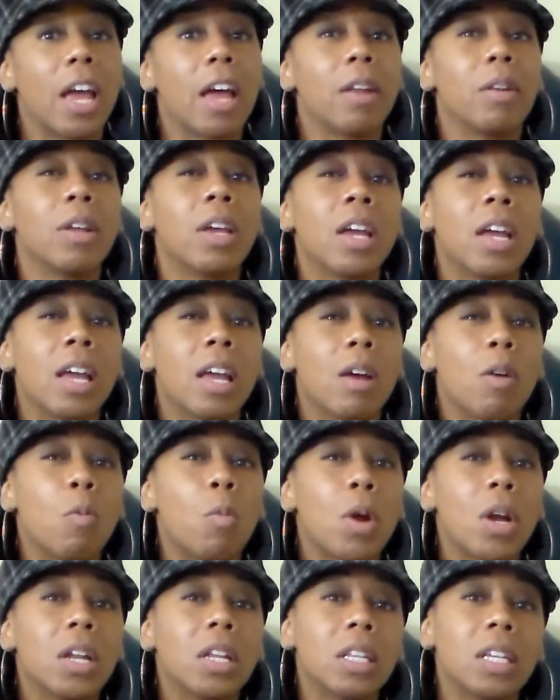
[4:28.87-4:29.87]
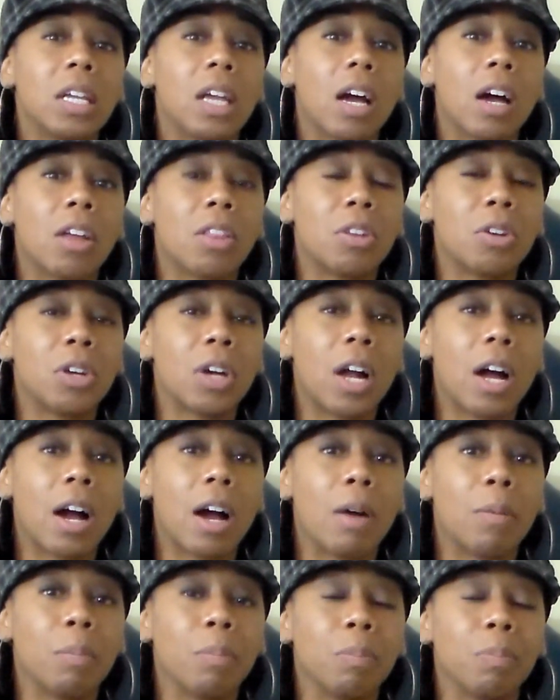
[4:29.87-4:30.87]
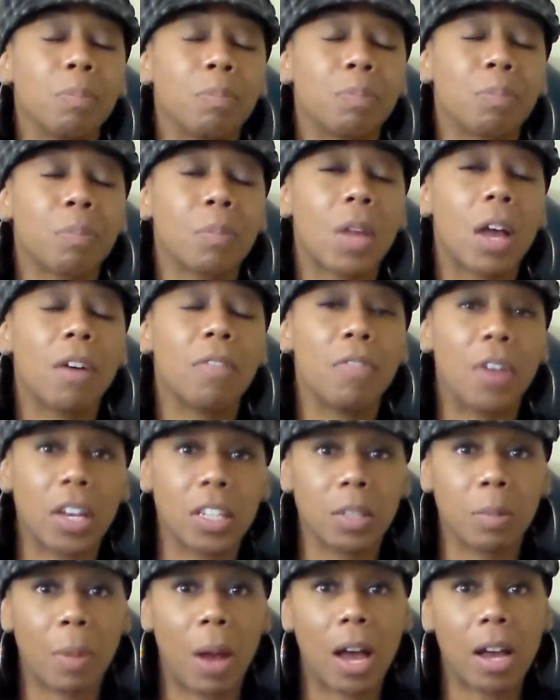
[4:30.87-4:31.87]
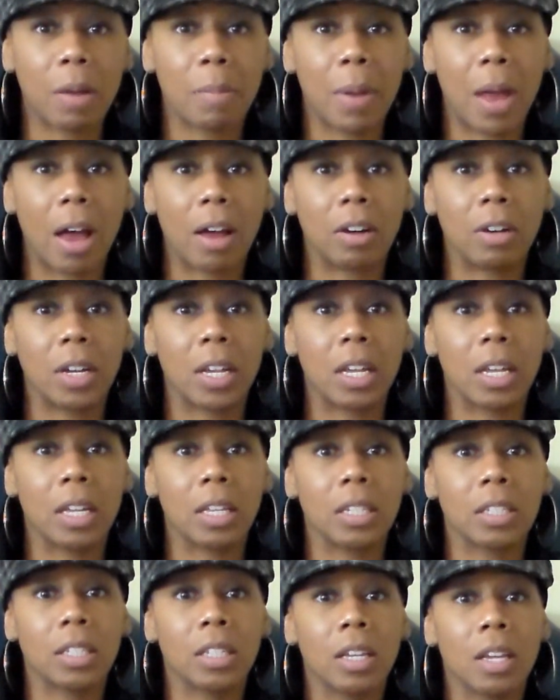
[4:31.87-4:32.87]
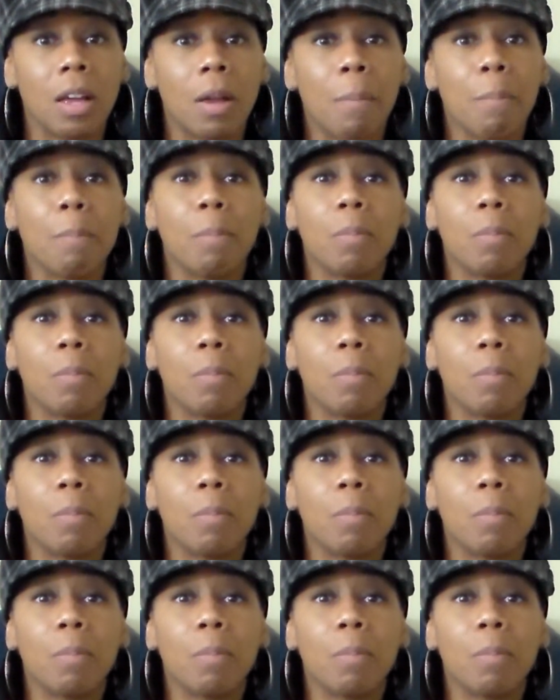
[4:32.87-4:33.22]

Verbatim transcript: And one of the other um, effects of maca powder is